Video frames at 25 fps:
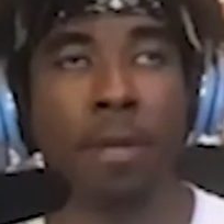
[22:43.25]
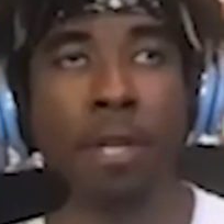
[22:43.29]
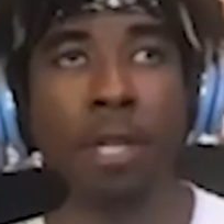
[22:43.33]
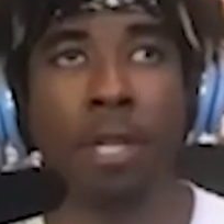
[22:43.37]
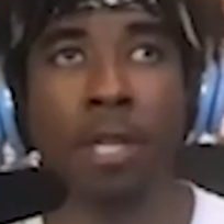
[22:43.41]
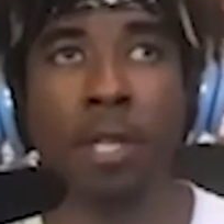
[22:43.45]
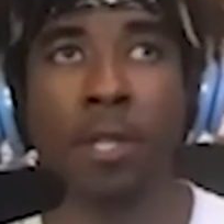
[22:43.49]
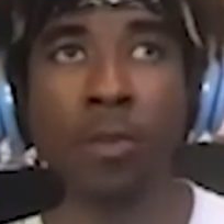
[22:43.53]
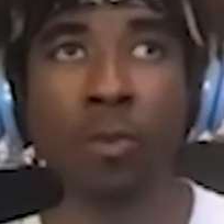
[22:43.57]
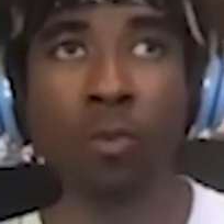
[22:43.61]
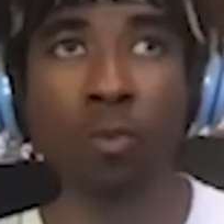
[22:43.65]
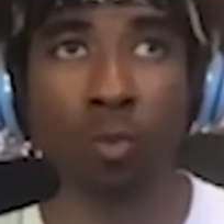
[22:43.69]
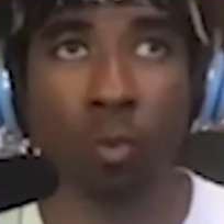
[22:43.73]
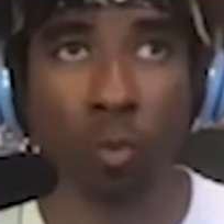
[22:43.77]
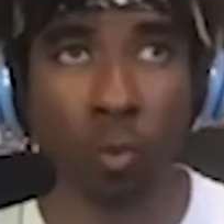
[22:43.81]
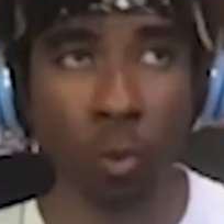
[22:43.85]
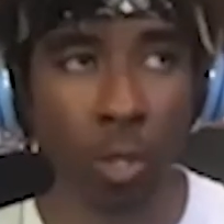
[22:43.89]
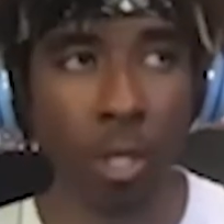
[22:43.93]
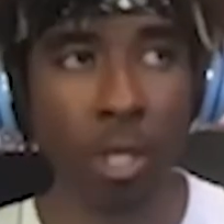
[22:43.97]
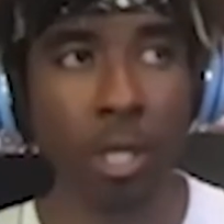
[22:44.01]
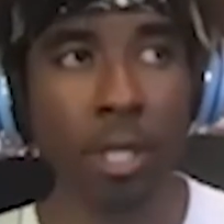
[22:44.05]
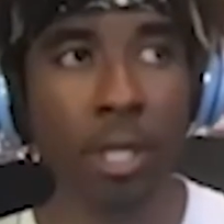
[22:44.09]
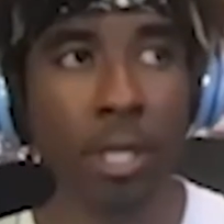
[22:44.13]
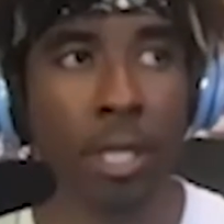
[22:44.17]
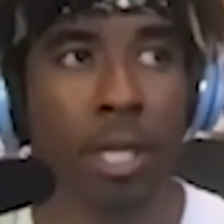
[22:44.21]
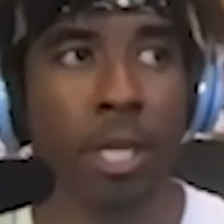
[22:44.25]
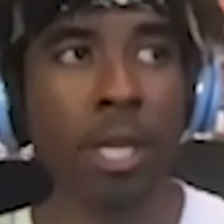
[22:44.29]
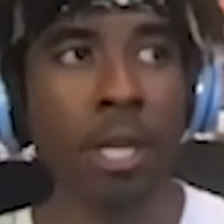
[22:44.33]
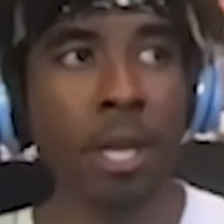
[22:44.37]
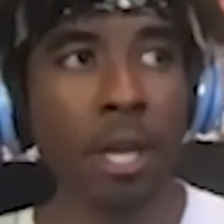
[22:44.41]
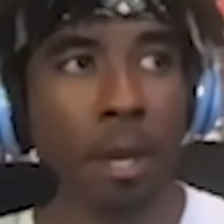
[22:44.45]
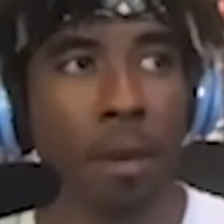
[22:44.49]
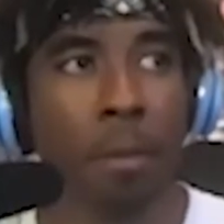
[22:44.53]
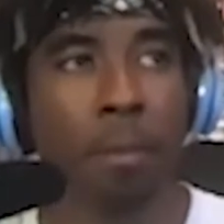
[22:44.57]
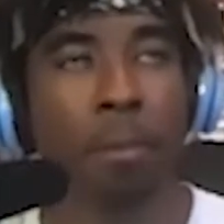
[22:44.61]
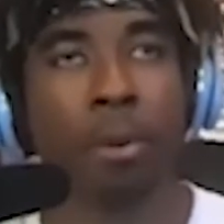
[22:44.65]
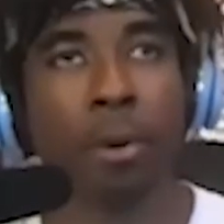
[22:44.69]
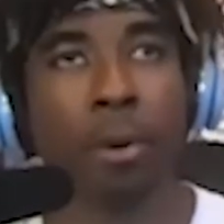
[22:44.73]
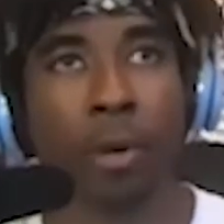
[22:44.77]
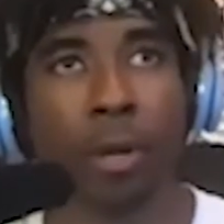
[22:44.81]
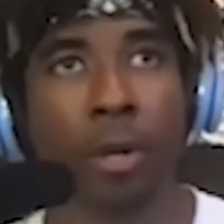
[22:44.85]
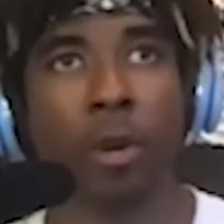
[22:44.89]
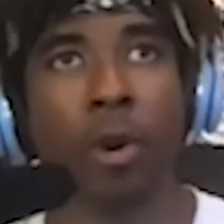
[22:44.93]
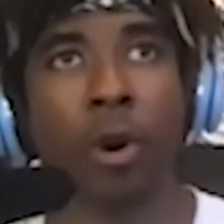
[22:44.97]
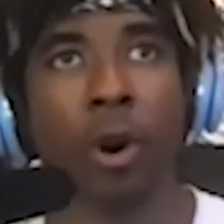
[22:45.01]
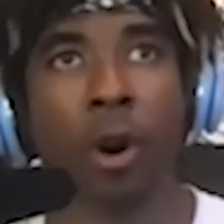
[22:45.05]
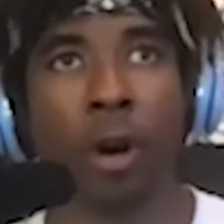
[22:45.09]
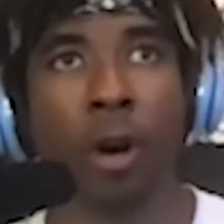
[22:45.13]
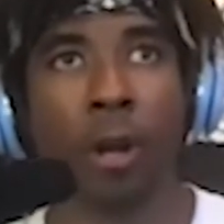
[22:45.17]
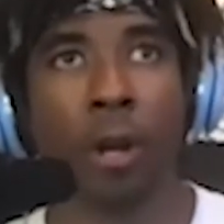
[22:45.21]
And he's really putting
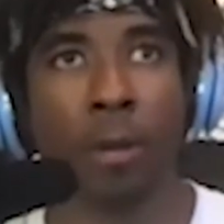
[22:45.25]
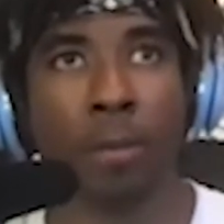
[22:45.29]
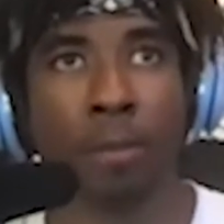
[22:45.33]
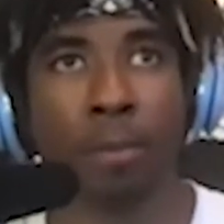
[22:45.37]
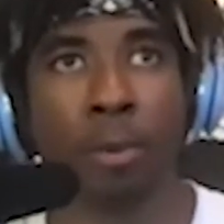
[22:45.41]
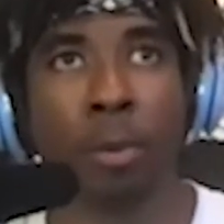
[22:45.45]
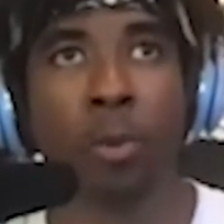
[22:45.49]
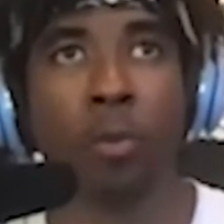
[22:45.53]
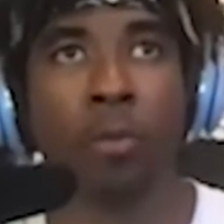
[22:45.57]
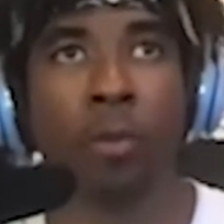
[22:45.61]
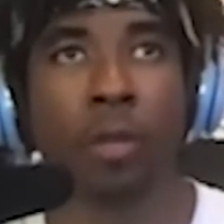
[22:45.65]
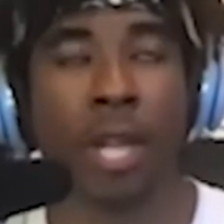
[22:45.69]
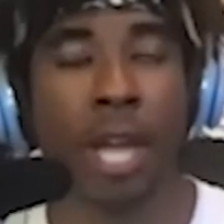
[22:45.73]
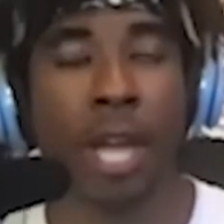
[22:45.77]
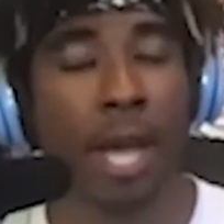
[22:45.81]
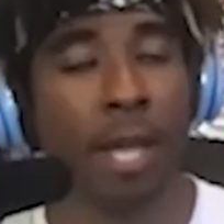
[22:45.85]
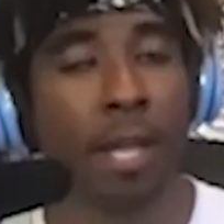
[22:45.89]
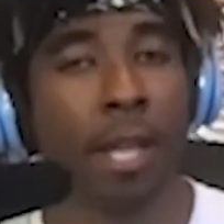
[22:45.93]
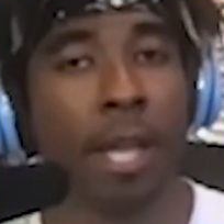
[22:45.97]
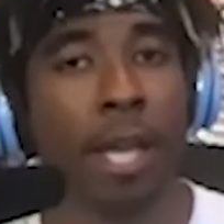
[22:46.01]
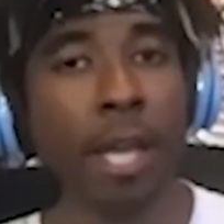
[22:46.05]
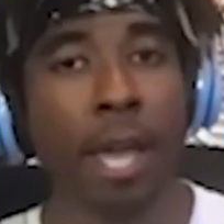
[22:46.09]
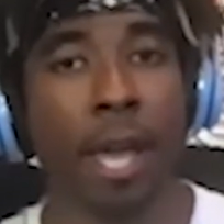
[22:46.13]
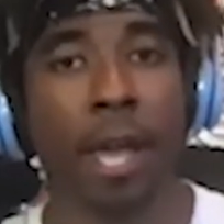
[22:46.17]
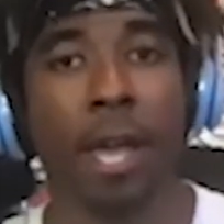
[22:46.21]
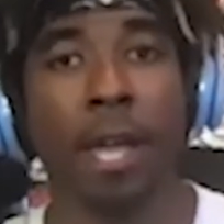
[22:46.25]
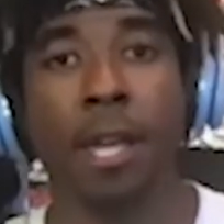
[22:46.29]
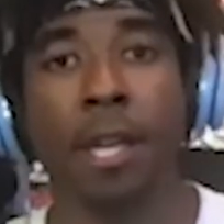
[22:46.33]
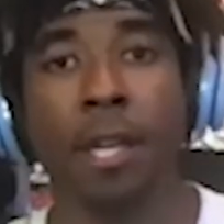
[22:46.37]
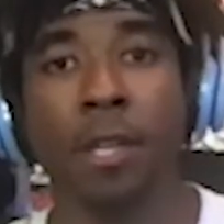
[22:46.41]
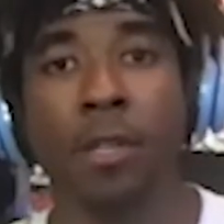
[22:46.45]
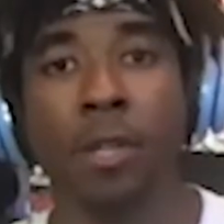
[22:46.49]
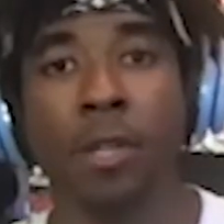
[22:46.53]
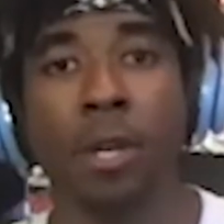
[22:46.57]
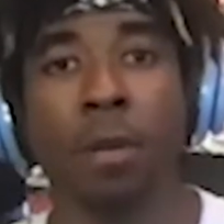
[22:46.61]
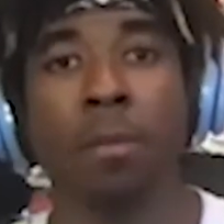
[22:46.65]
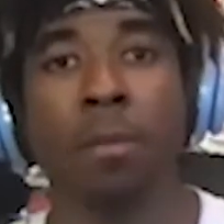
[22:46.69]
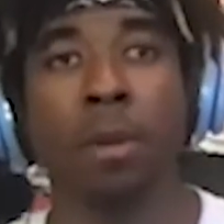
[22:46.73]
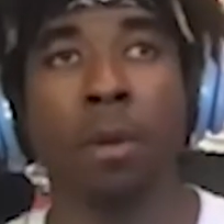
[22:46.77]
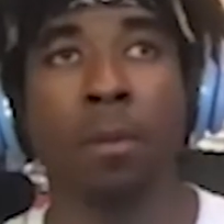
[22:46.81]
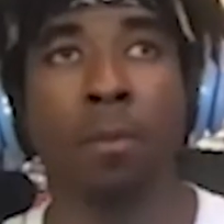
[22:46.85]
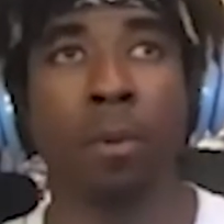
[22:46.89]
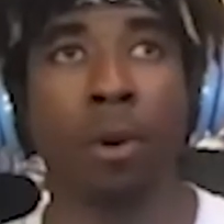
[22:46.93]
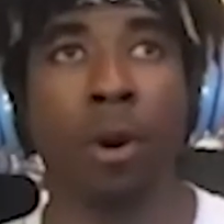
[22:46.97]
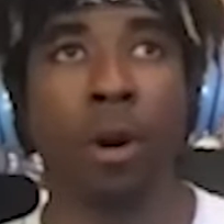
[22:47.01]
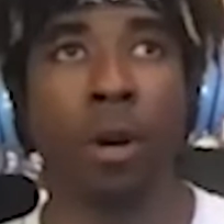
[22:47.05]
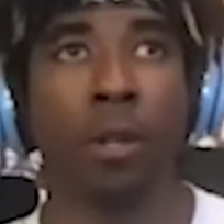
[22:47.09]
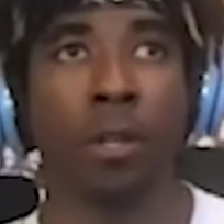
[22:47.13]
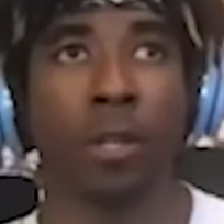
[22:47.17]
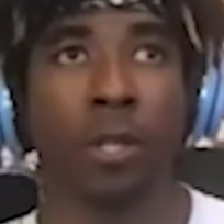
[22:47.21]
on and proving that, like, hey, he's going to be a
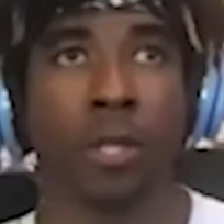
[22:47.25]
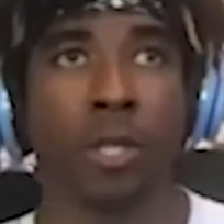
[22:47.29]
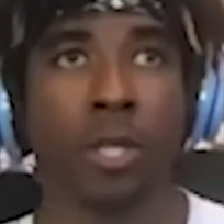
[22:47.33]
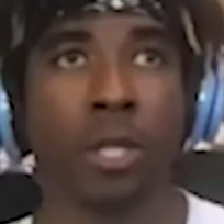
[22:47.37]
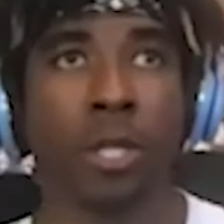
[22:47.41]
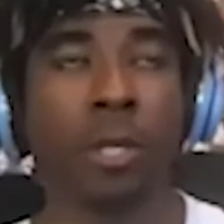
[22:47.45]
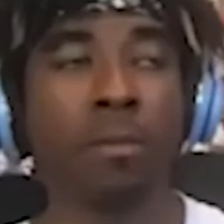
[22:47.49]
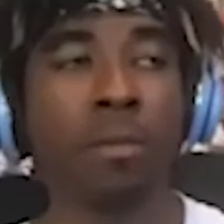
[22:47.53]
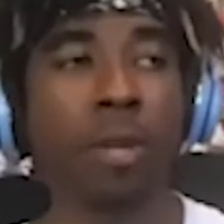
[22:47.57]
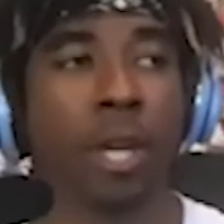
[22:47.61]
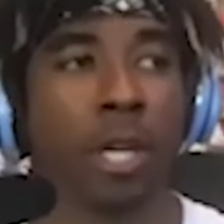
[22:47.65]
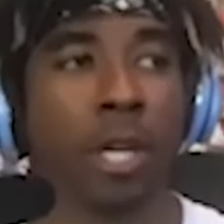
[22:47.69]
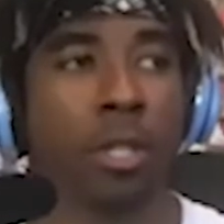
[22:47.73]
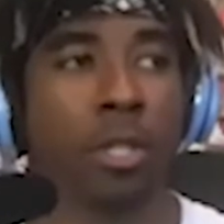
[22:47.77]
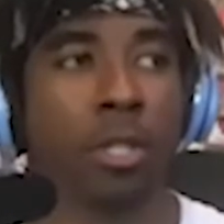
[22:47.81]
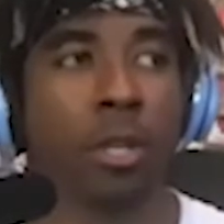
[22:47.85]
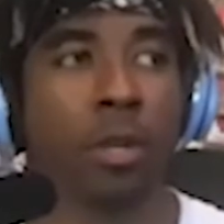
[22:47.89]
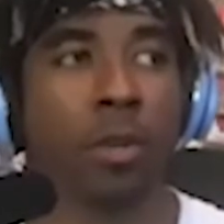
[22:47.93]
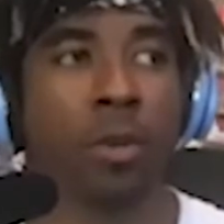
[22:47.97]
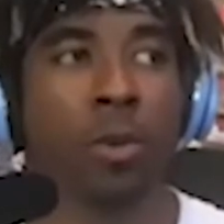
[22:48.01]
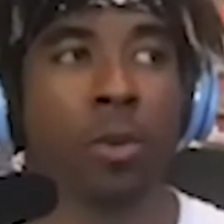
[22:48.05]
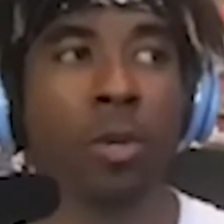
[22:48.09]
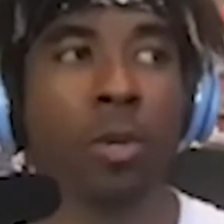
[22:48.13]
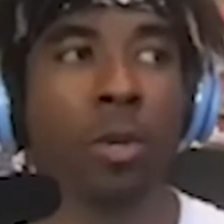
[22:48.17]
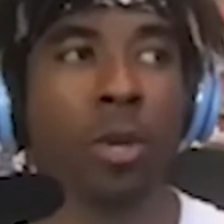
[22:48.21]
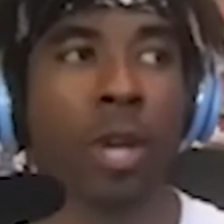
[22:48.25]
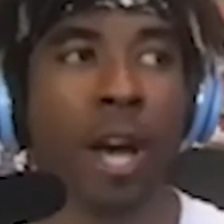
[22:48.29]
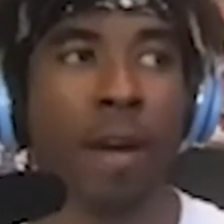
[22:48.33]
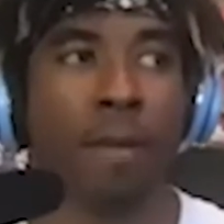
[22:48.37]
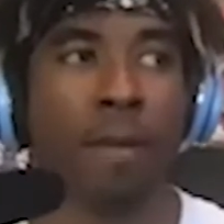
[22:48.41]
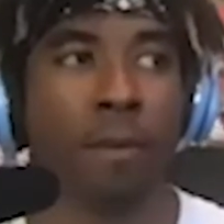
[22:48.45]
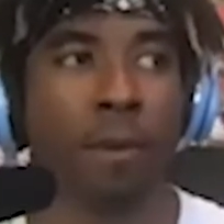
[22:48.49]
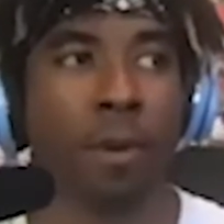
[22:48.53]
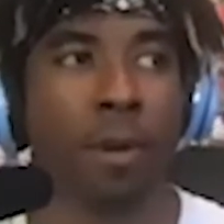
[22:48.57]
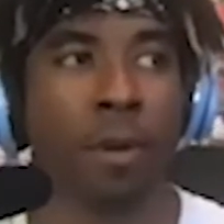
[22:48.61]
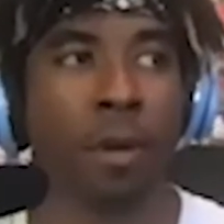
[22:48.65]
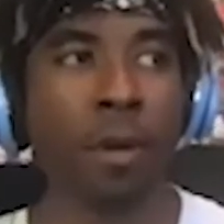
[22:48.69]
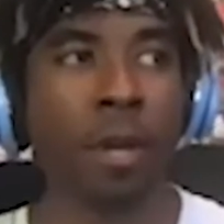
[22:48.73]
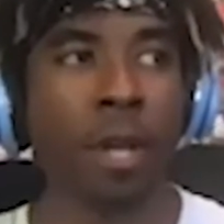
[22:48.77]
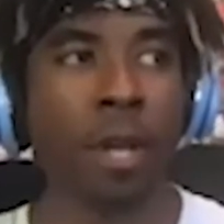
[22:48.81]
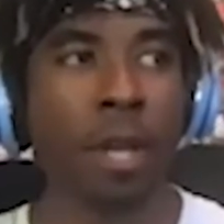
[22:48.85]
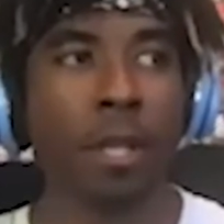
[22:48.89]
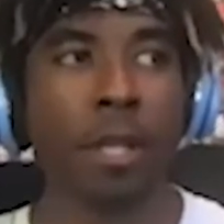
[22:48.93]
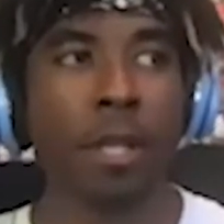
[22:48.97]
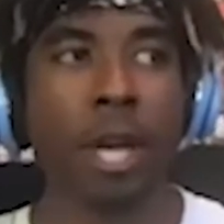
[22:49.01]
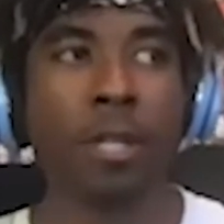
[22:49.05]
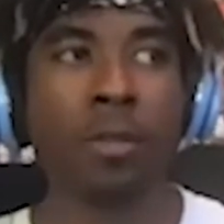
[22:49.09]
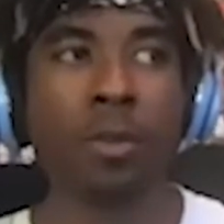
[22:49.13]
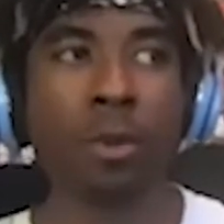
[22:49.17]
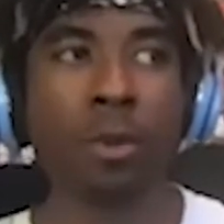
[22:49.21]
part of this team next year. Who do you got for your that's what